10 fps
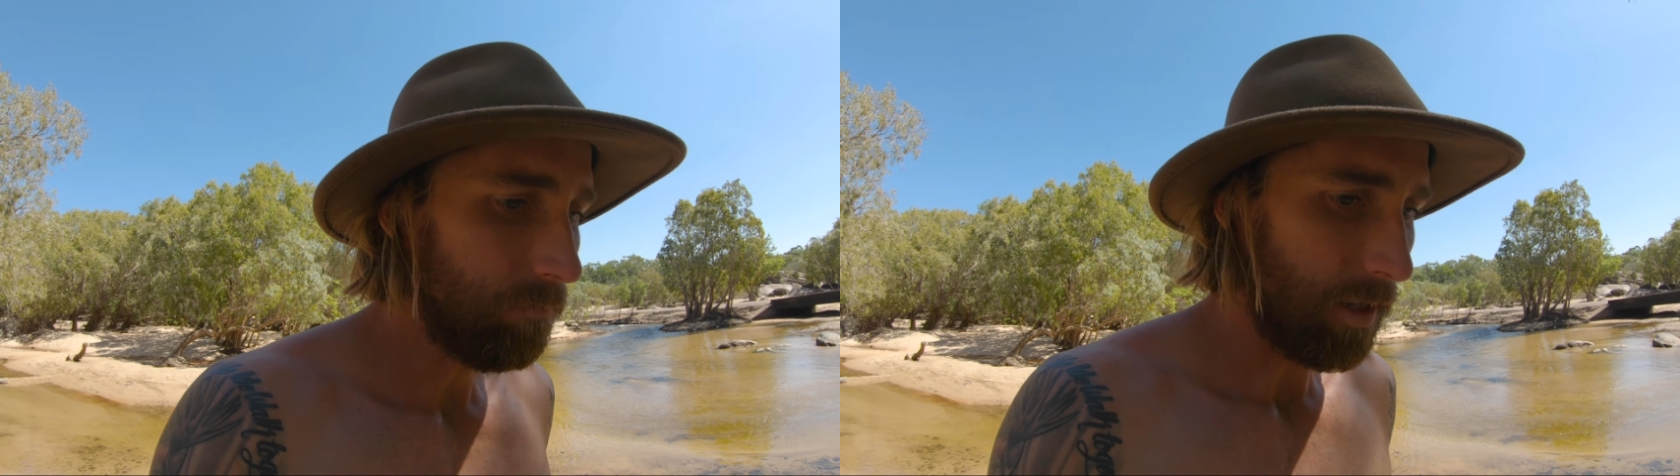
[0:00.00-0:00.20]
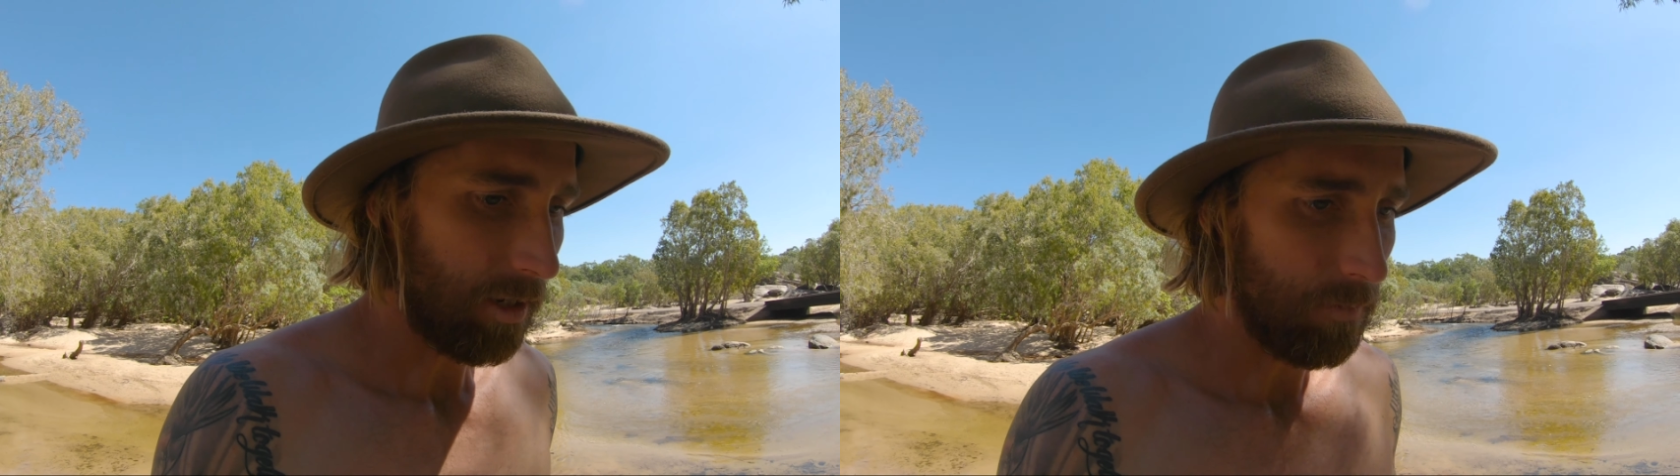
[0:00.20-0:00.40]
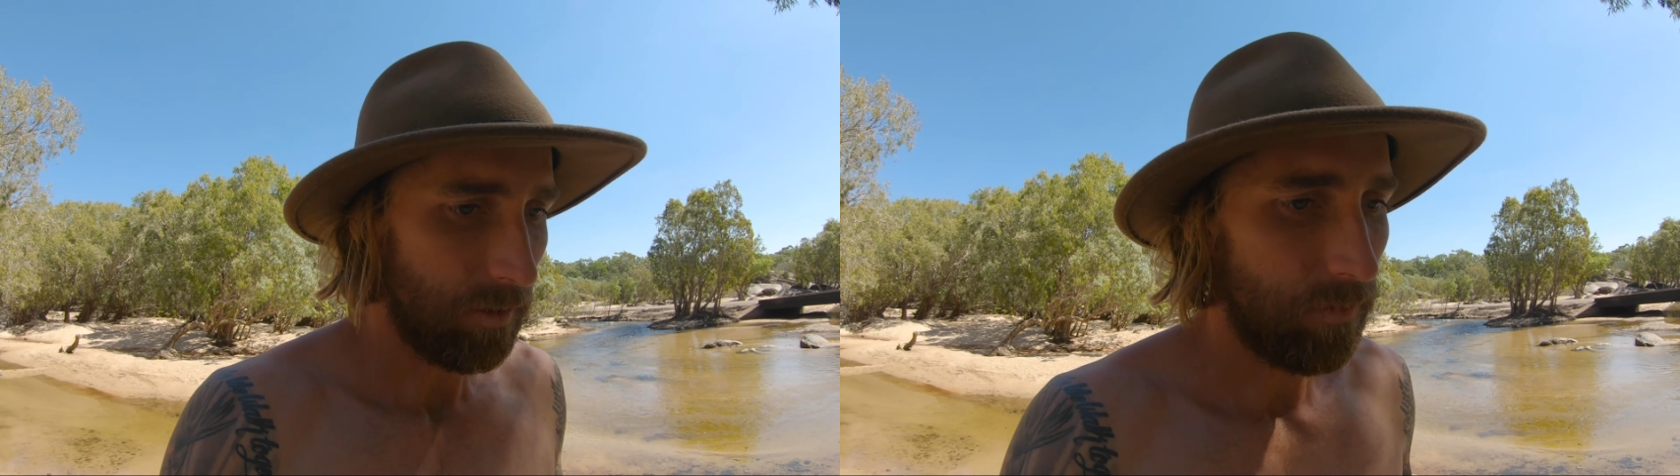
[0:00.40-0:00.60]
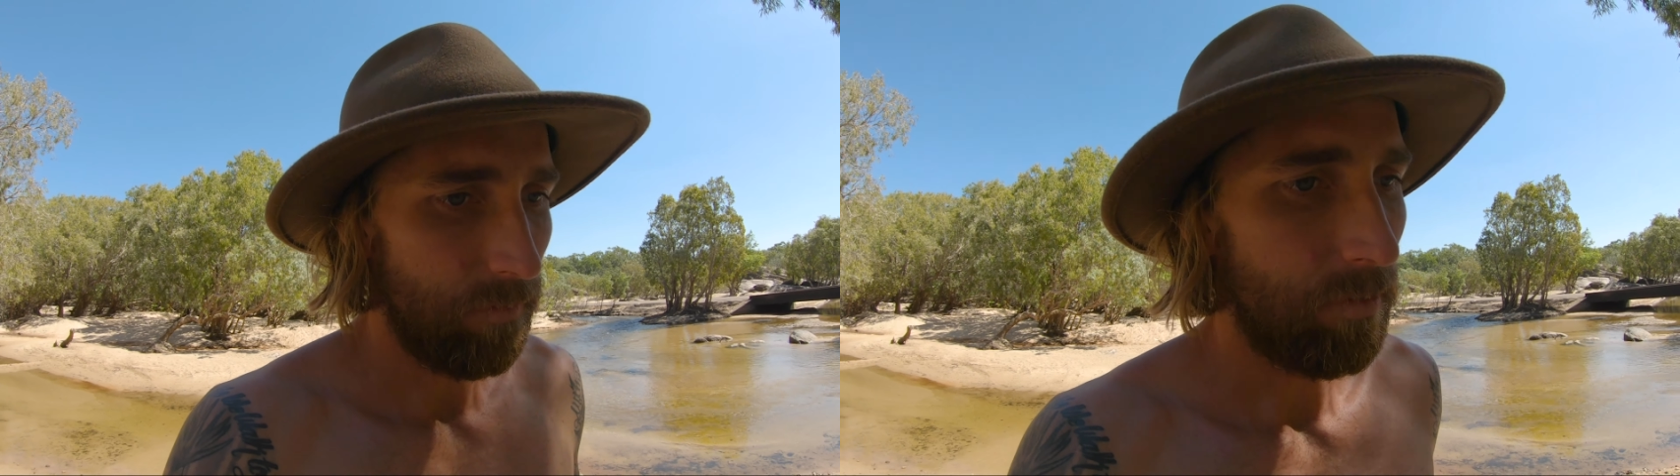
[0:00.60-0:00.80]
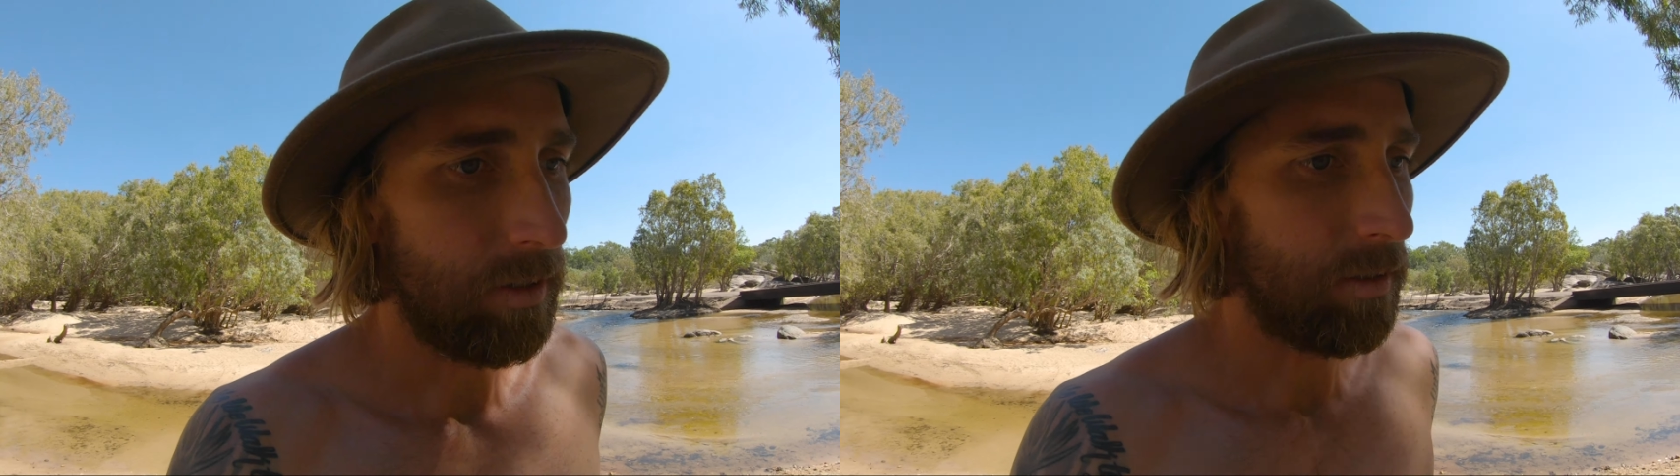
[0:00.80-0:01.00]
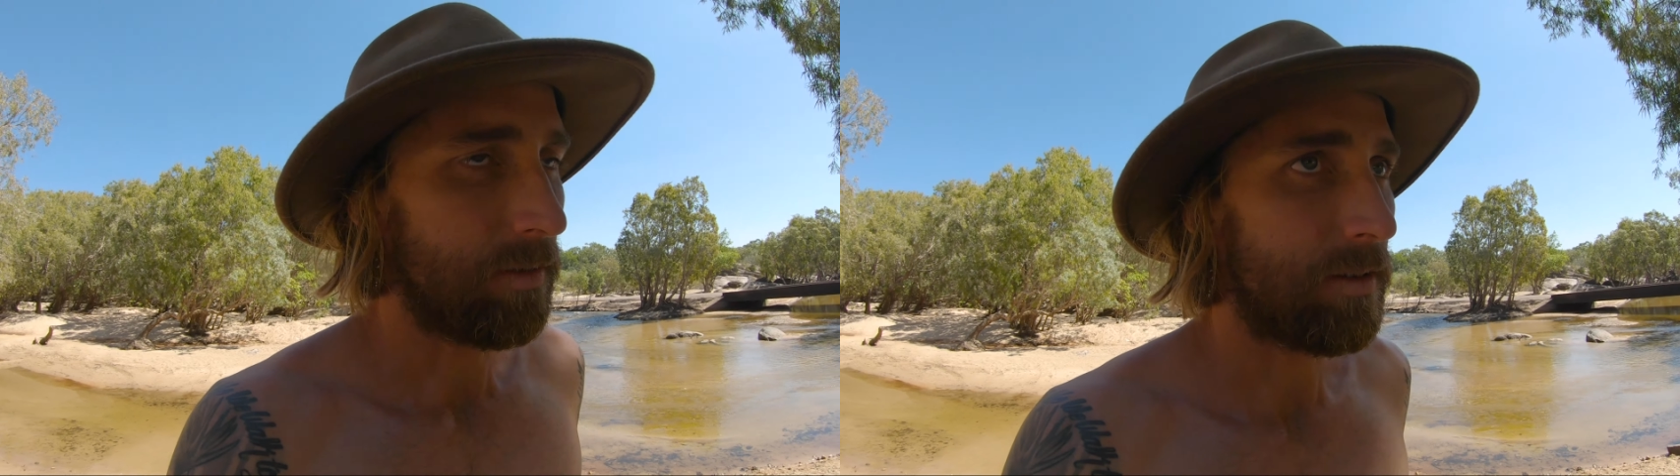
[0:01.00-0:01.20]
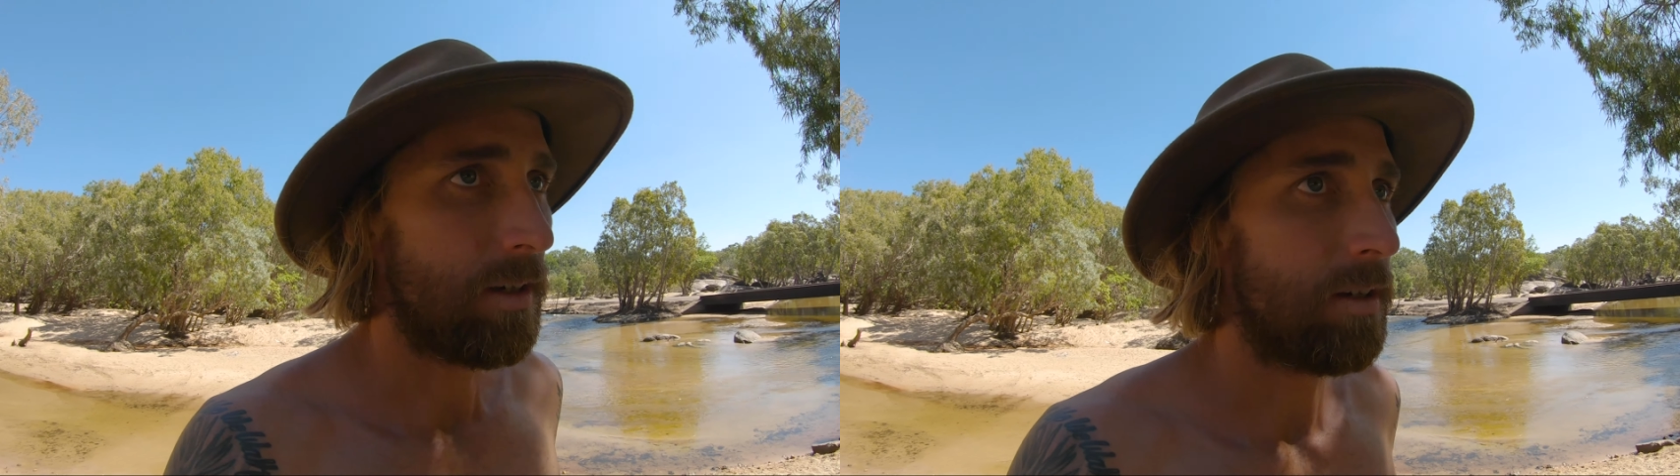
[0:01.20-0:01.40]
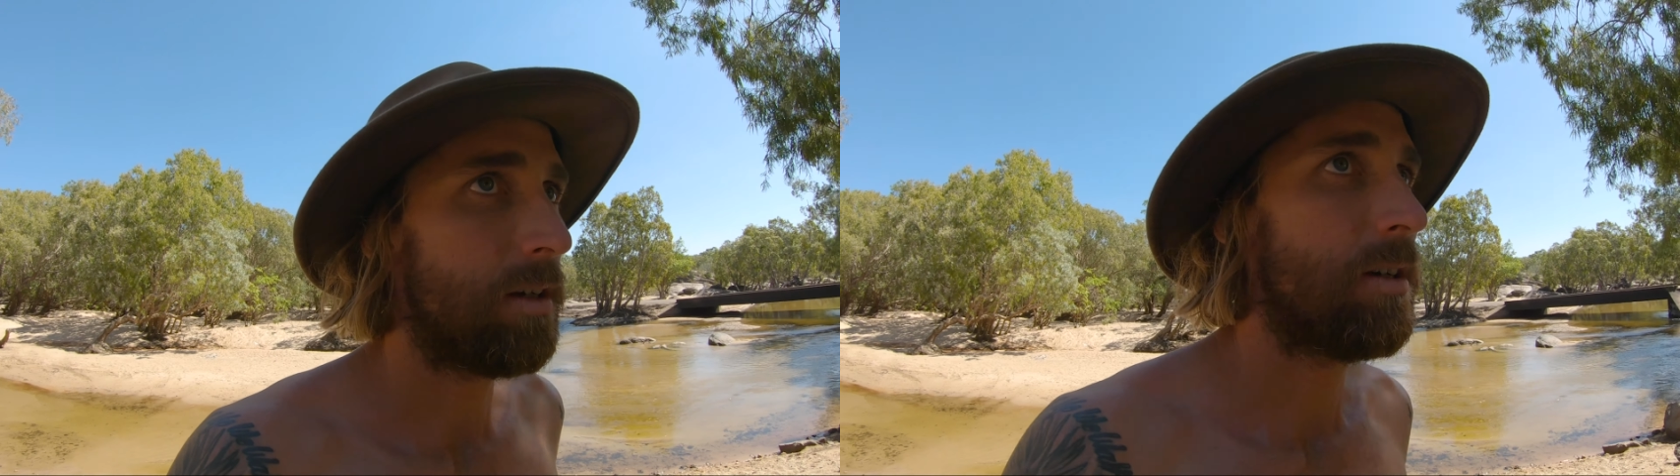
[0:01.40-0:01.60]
make a mess for everyone else. So